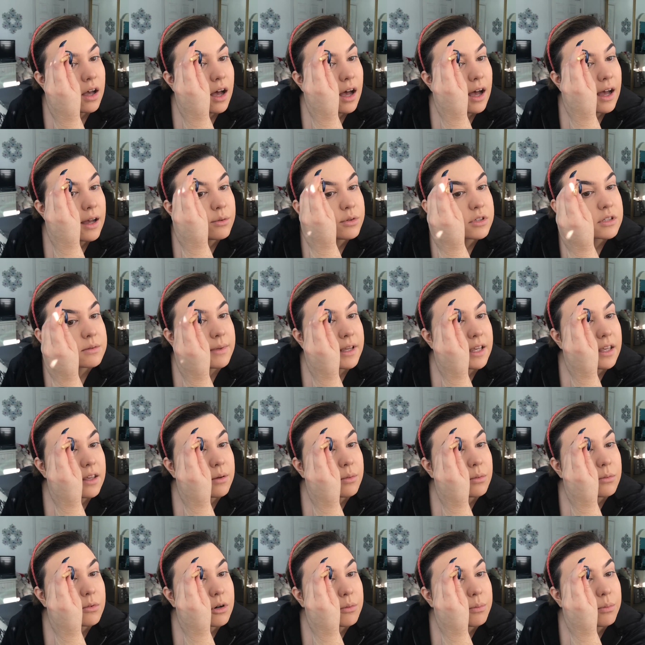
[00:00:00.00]
I was making
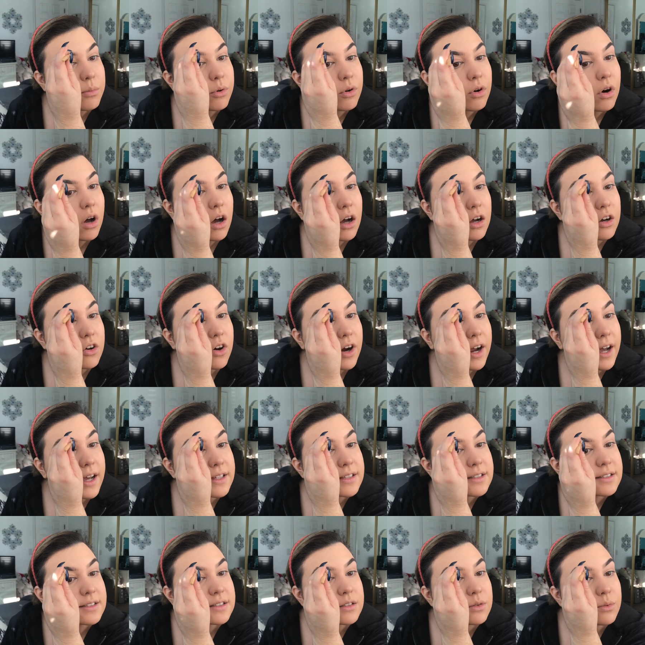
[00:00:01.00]
more
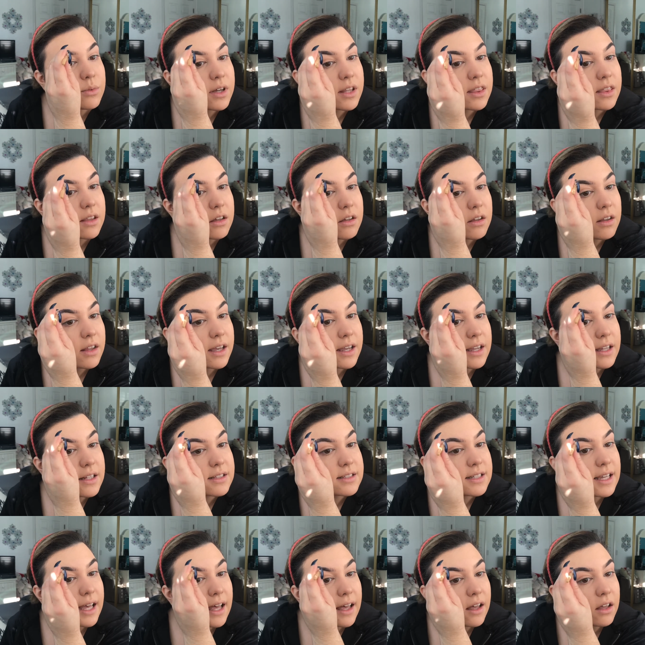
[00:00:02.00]
progress with
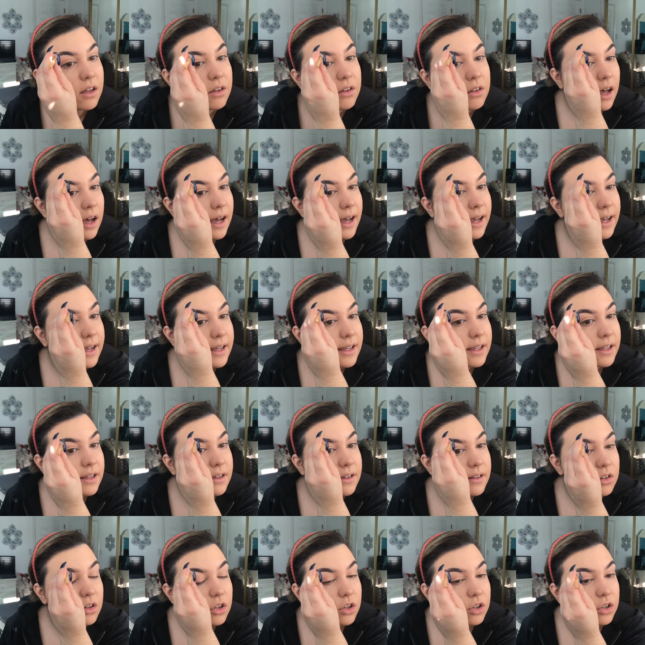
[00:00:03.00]
clientele.
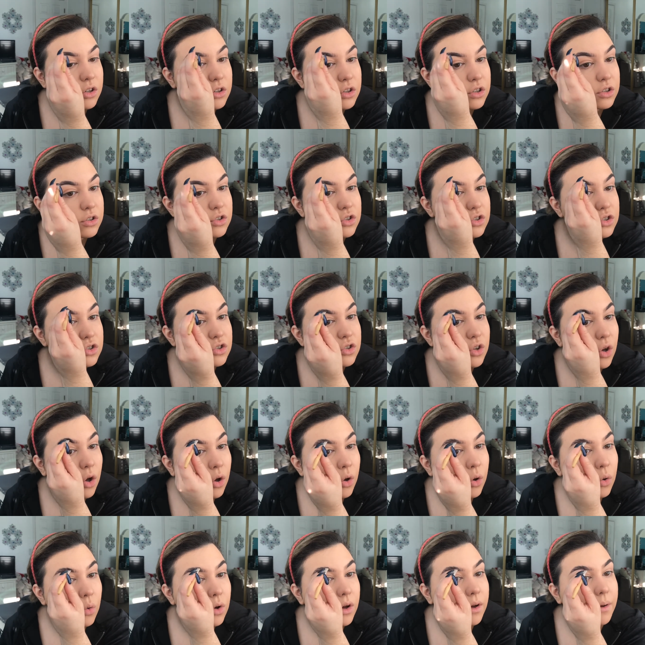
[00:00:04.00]
I learned
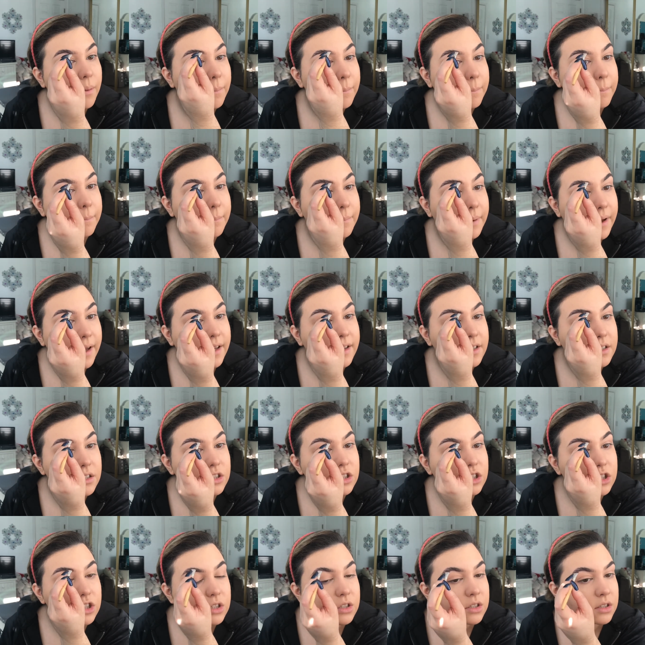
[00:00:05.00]
so
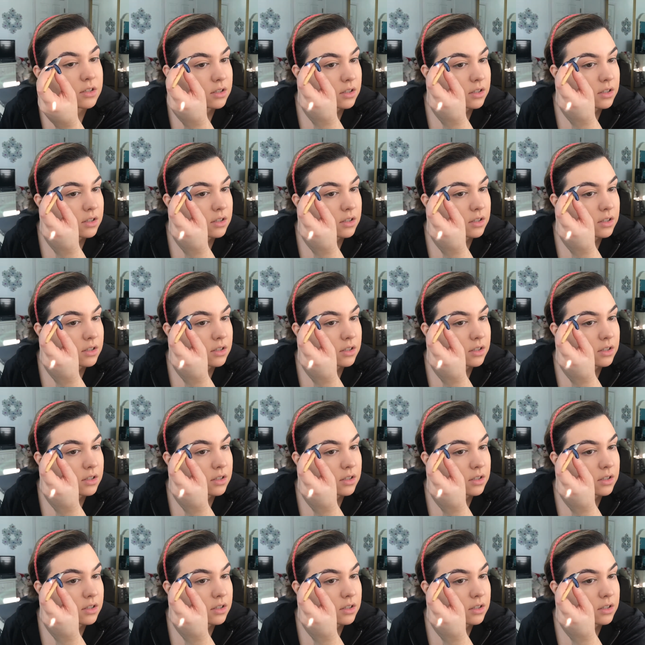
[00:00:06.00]
much